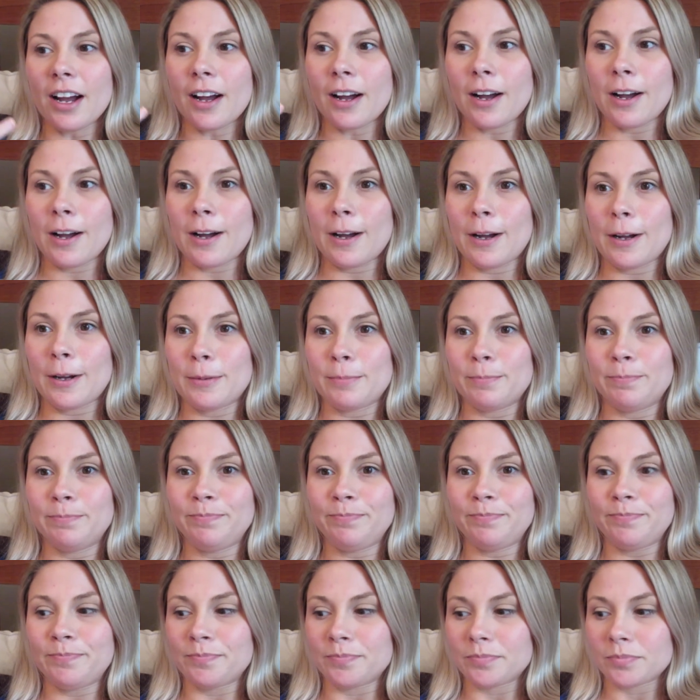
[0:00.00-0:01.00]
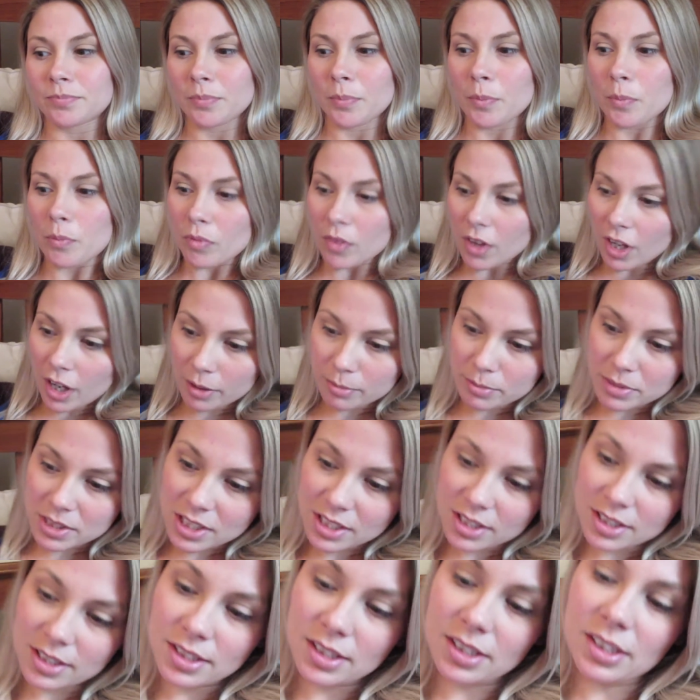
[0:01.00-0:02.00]
Um, I'm
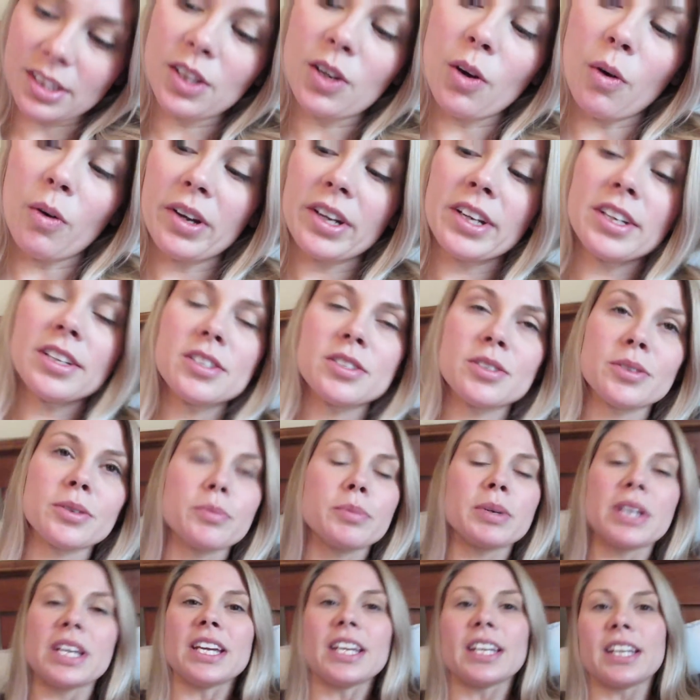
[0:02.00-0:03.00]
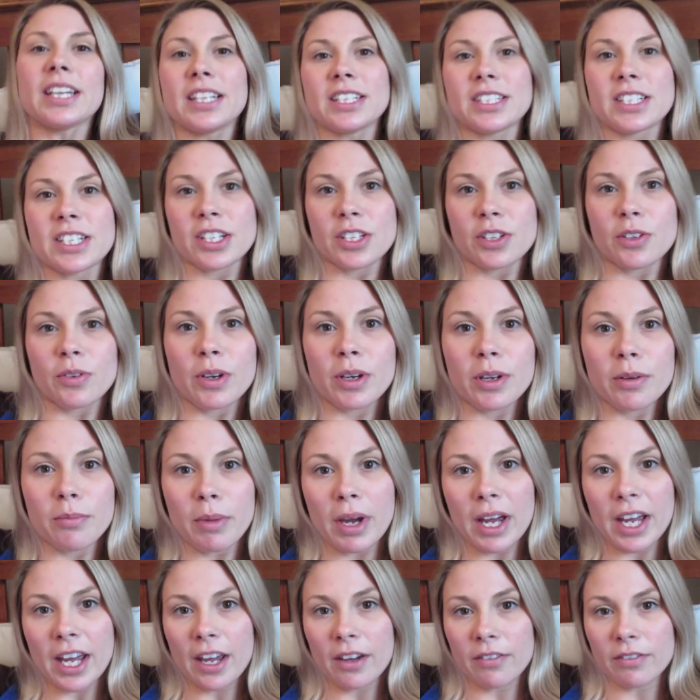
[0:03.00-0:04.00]
going to be continuing
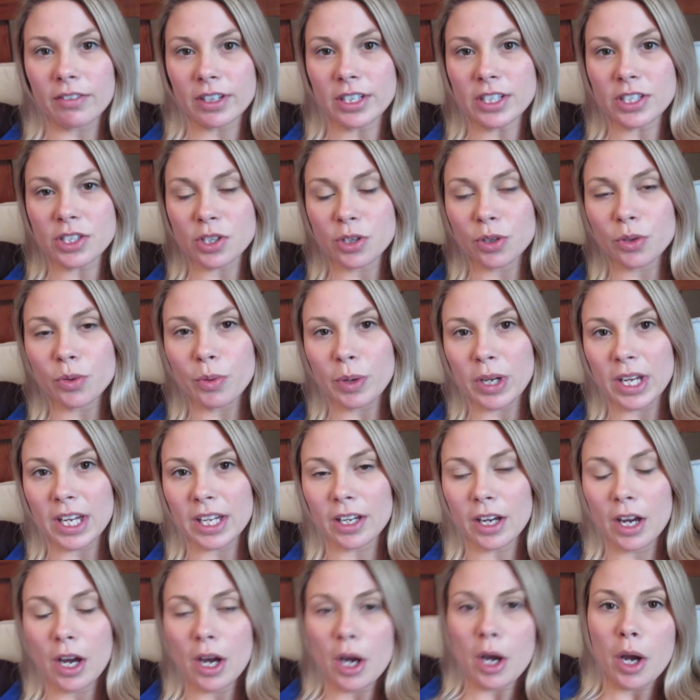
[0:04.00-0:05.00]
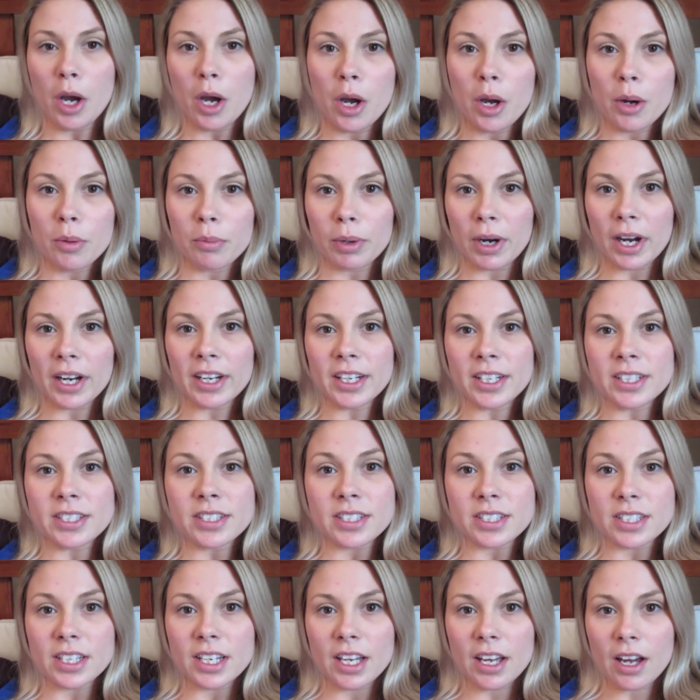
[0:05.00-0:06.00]
my every two week
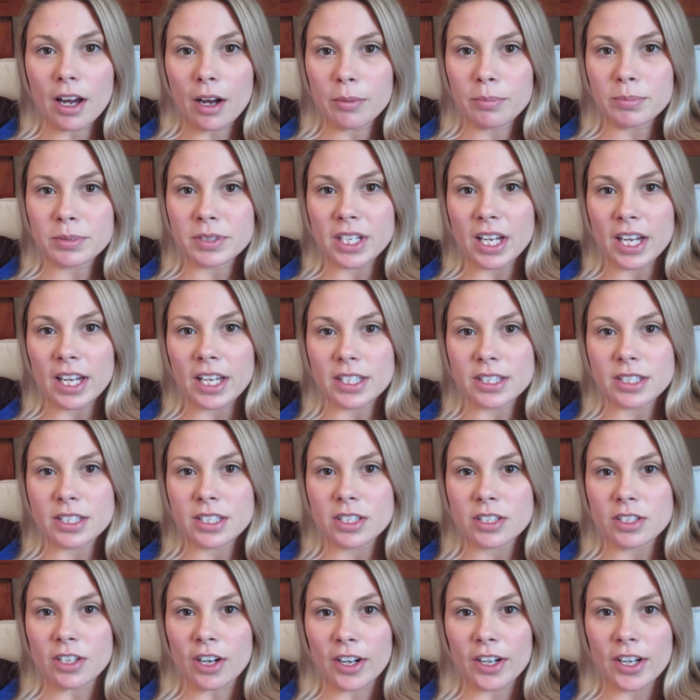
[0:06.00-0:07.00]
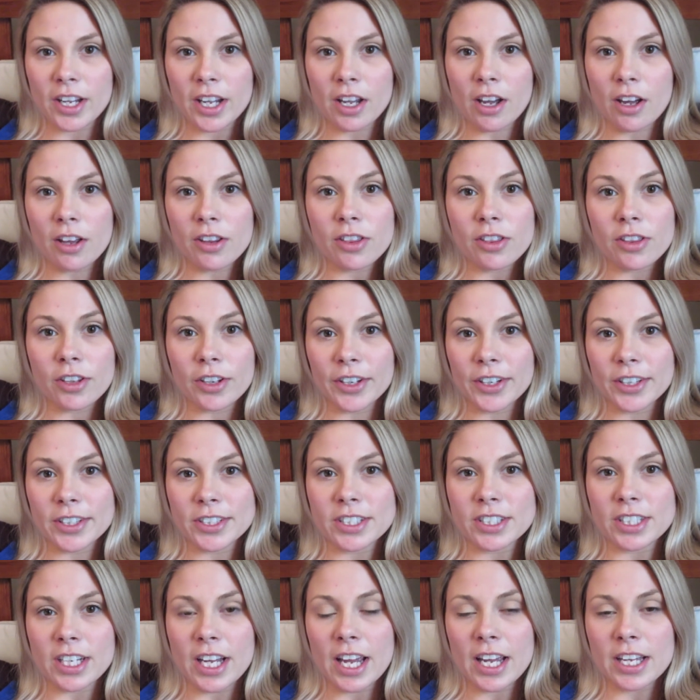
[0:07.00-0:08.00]
pregnancy updates starting on
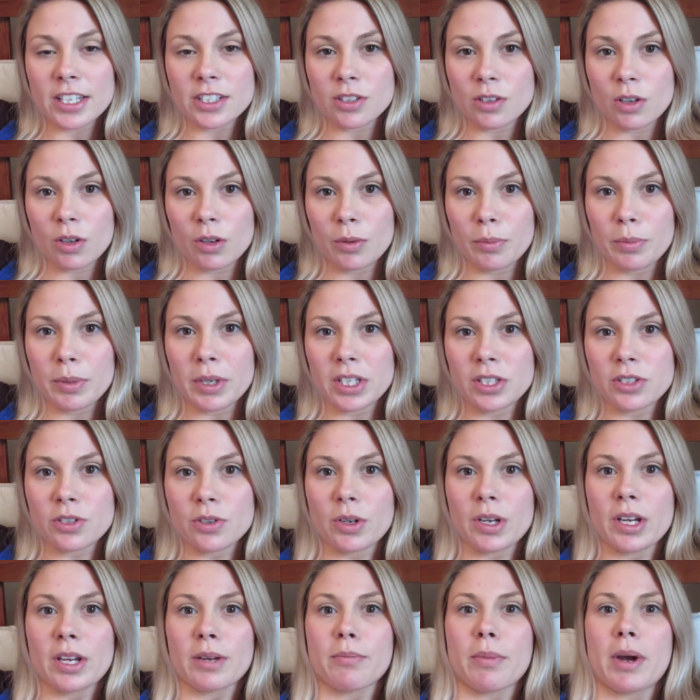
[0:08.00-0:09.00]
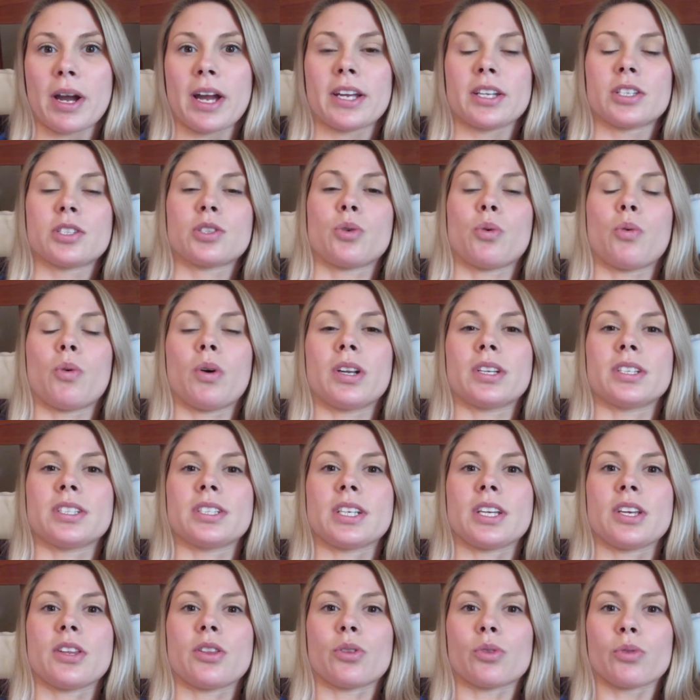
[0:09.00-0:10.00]
Thursday, so I'll be doing my
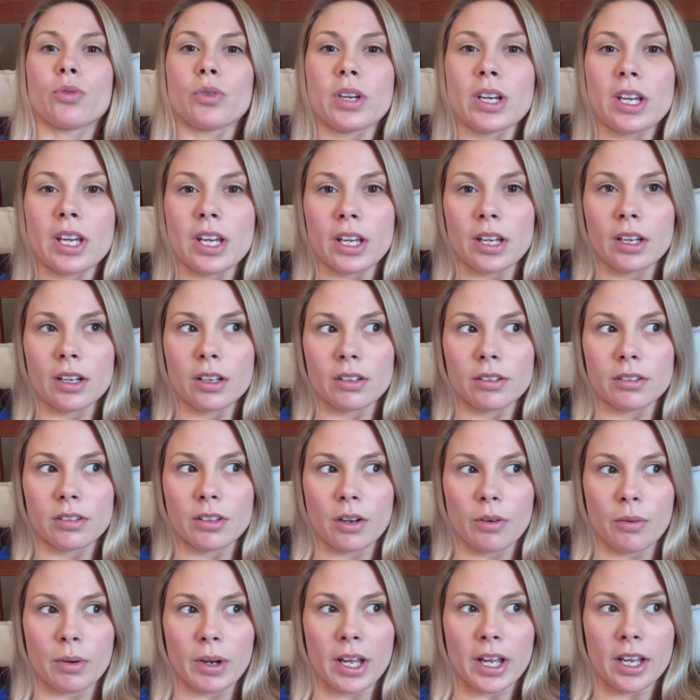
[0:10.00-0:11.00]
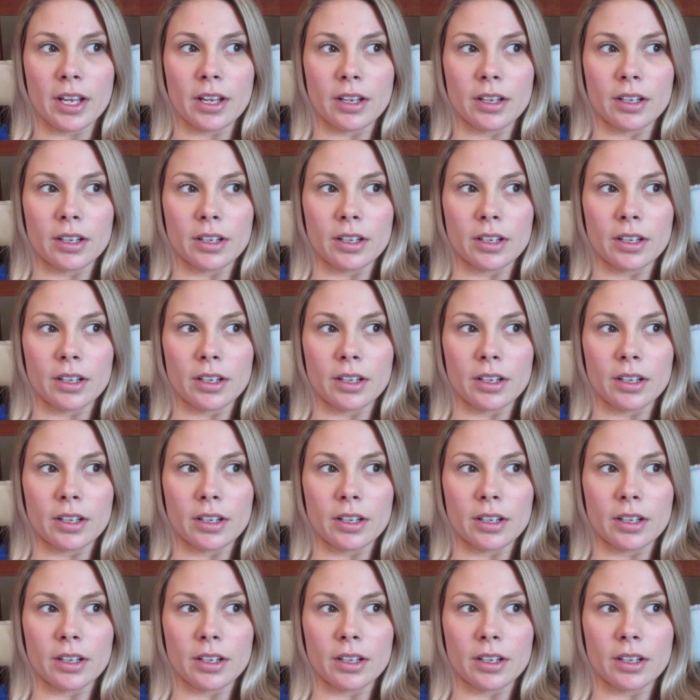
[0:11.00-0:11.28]
twenty-three, no way,